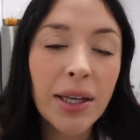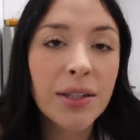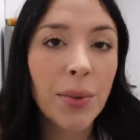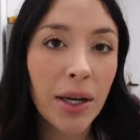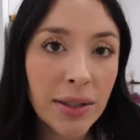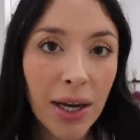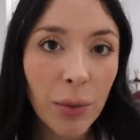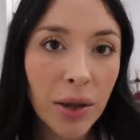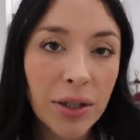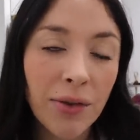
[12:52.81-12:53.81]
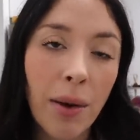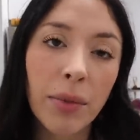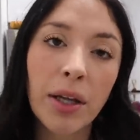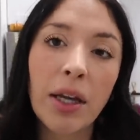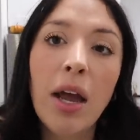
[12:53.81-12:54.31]
He's spending time with his
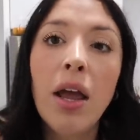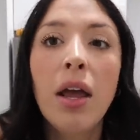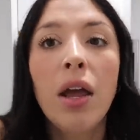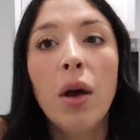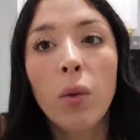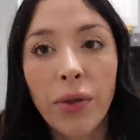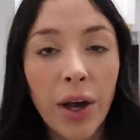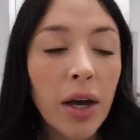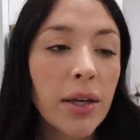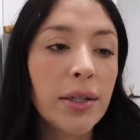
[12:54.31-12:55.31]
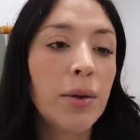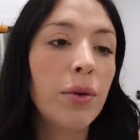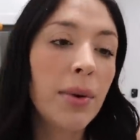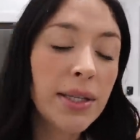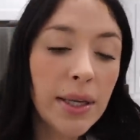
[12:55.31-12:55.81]
family, with us,
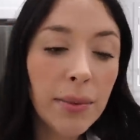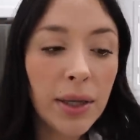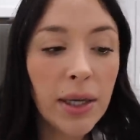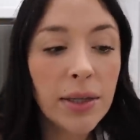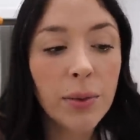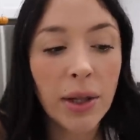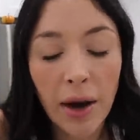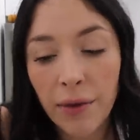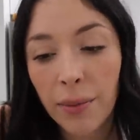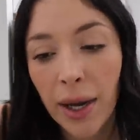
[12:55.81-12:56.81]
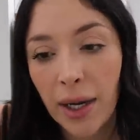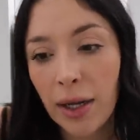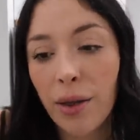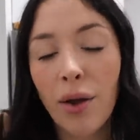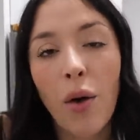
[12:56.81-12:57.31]
with my siblings, with
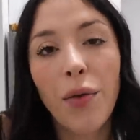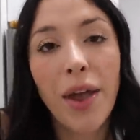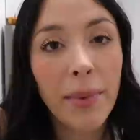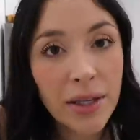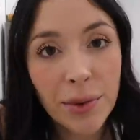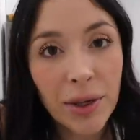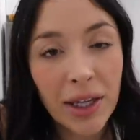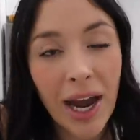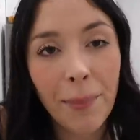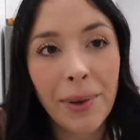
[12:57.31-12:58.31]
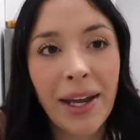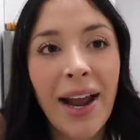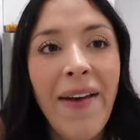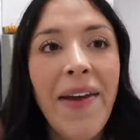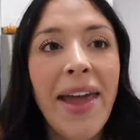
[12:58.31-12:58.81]
everybody. So that makes me really happy.